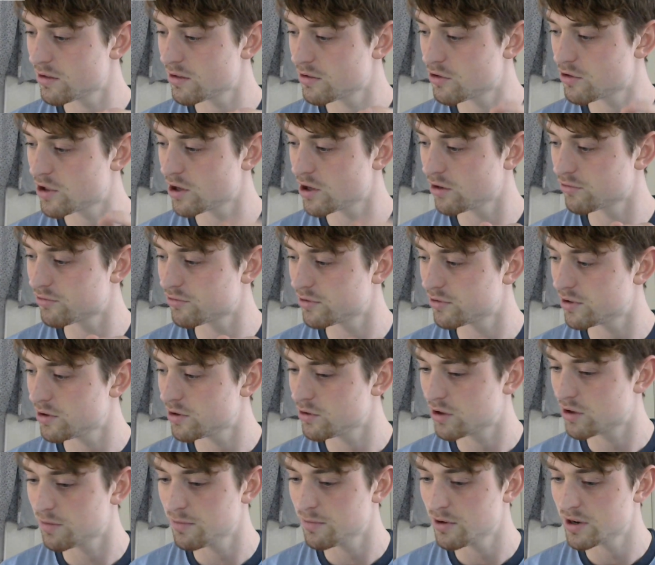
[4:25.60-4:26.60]
children who
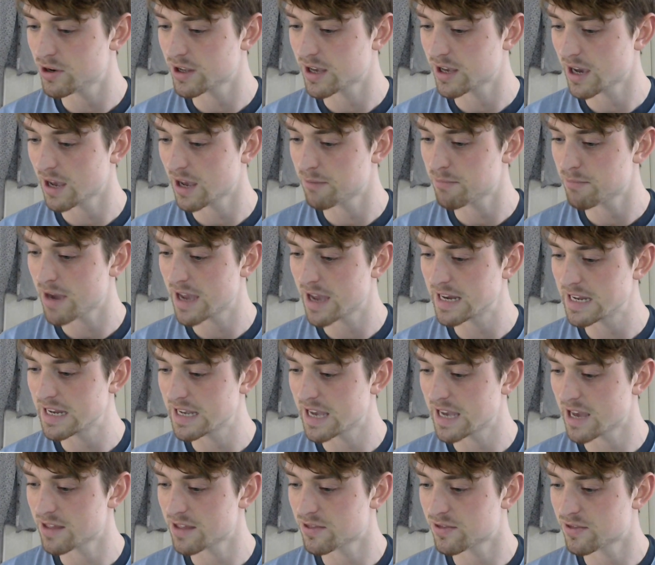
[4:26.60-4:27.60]
communicate mainly
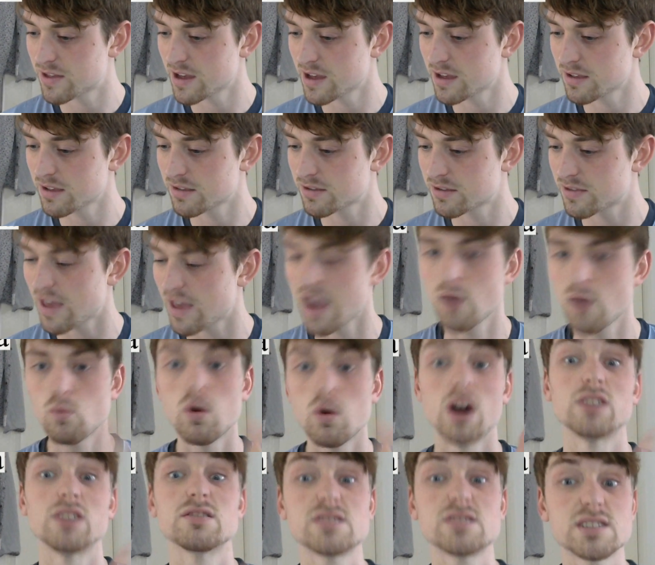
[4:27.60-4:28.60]
get things they
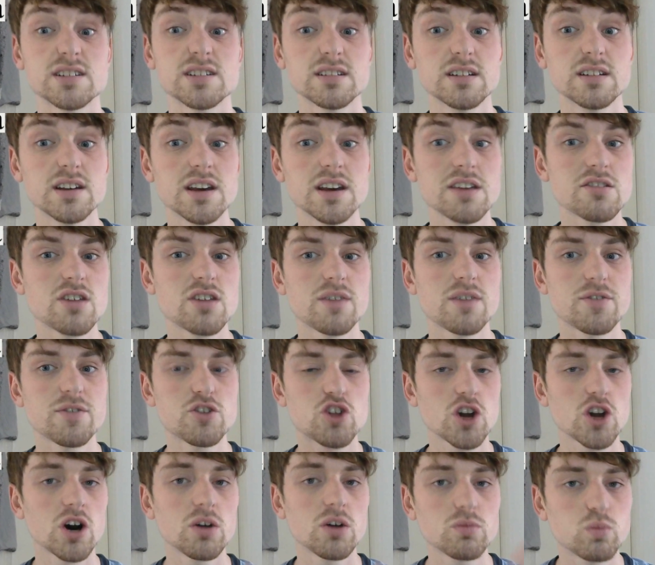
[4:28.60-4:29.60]
want. So if a
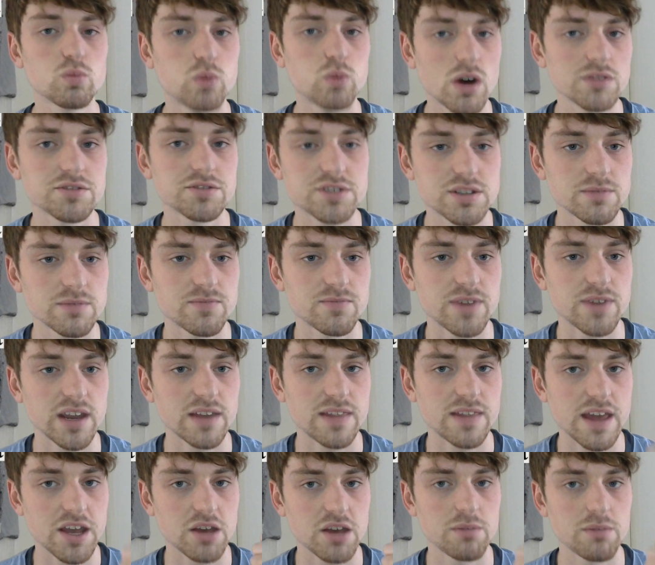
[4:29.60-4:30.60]
child wants something
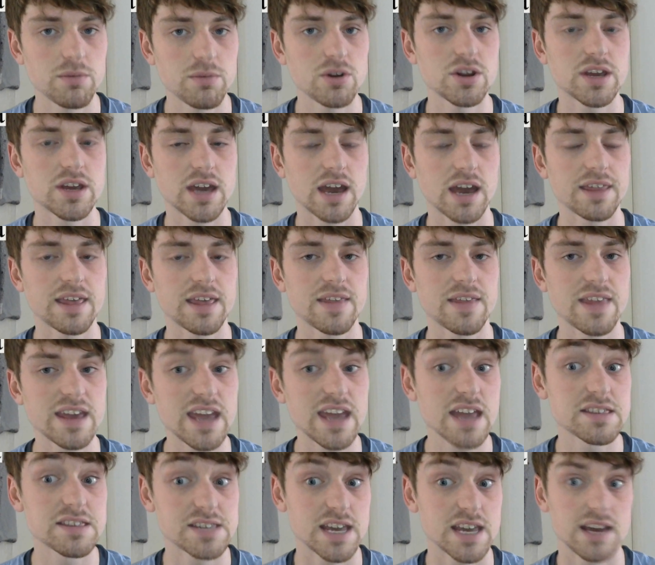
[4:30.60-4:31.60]
and they communicate that, they
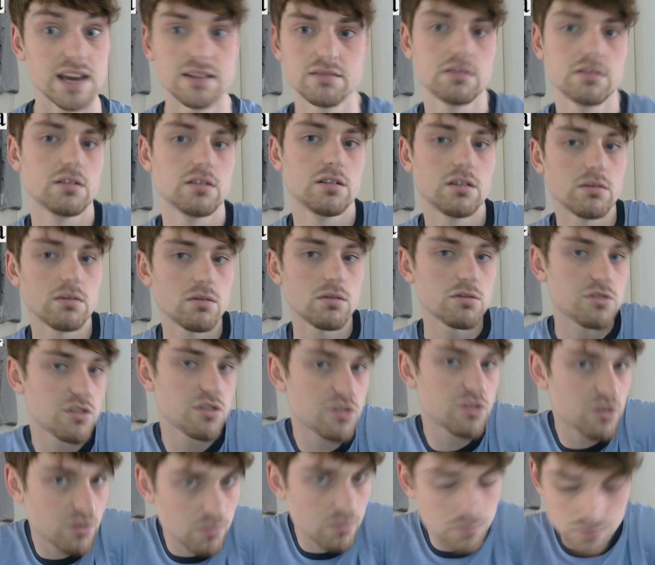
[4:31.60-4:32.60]
get it. Well, it's
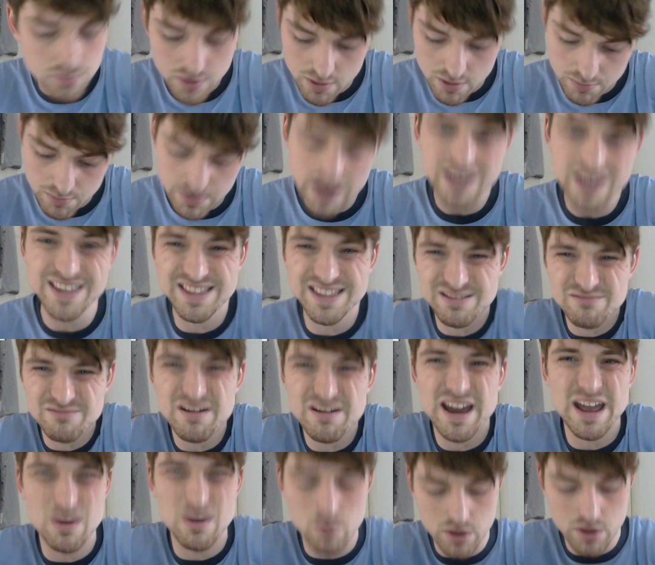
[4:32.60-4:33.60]
just normally the
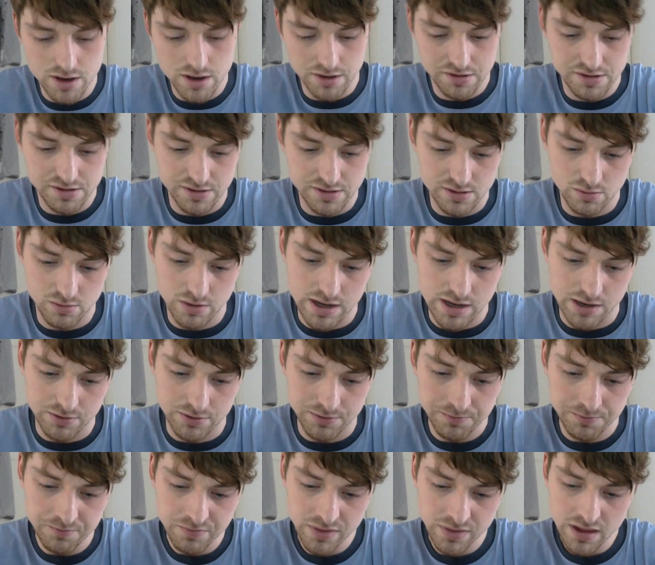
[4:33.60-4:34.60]
way it works in the world.
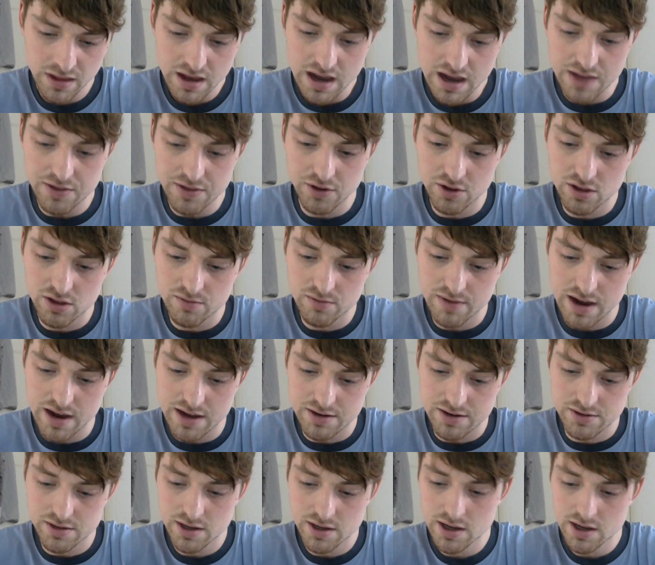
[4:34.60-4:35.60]
At the other
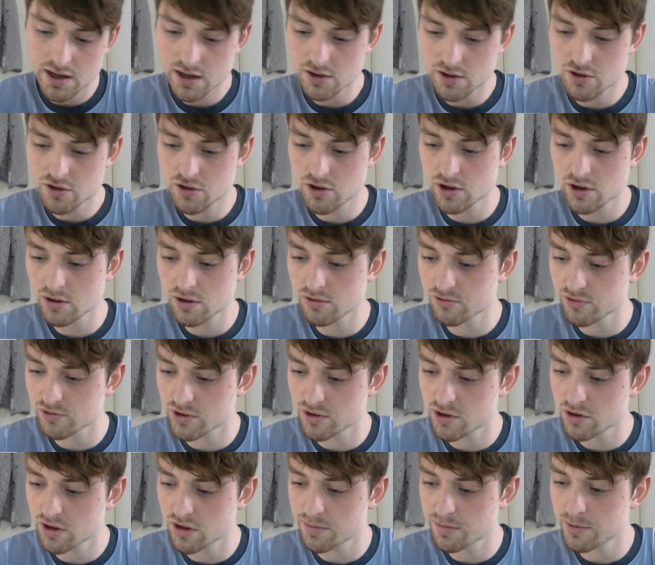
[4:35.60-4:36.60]
end are
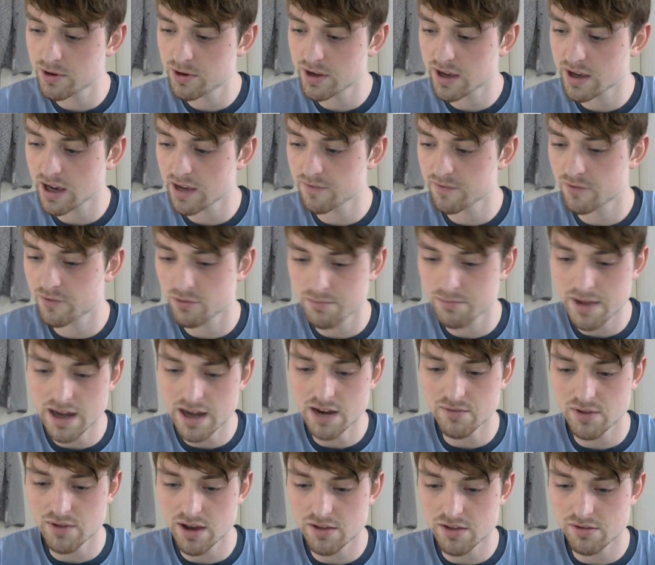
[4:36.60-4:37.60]
children who communicate for many
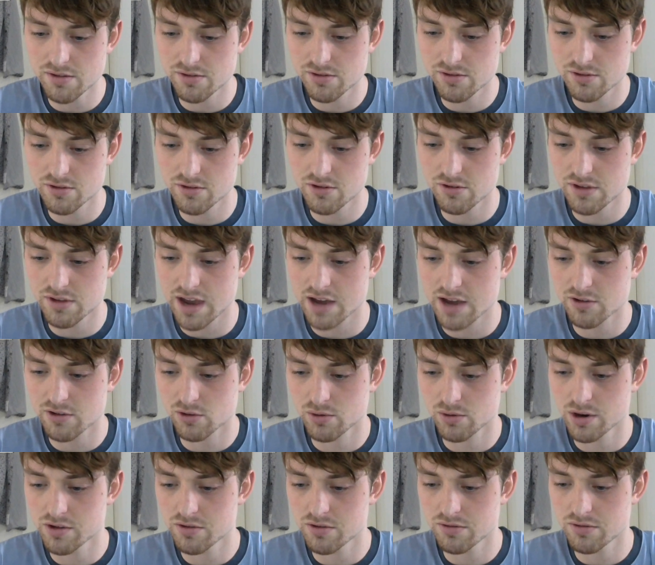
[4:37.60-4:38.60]
reasons, such as to ask
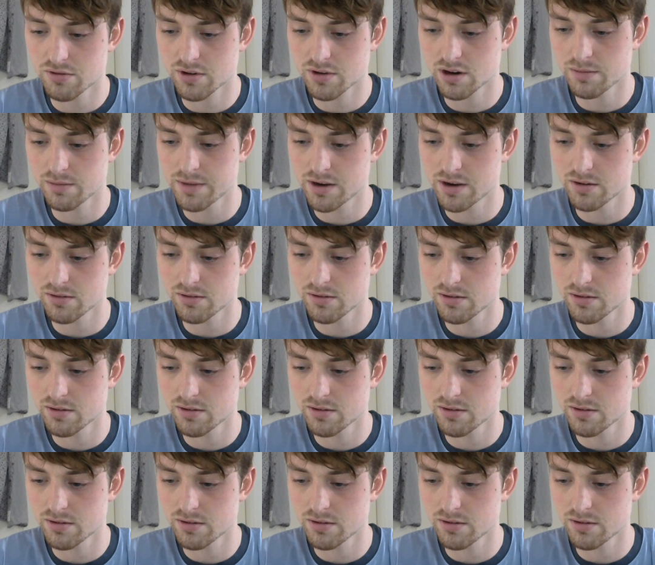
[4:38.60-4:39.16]
questions, comment